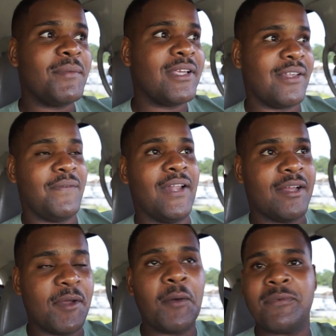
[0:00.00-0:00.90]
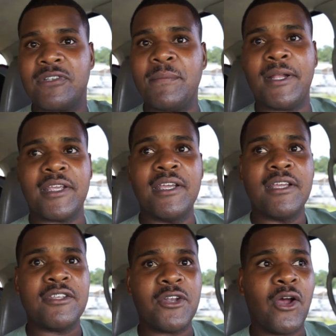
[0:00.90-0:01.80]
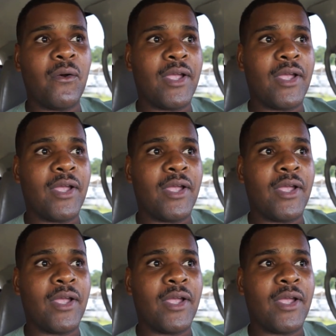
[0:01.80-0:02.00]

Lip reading: because I feel like I'm helping somebody, you know.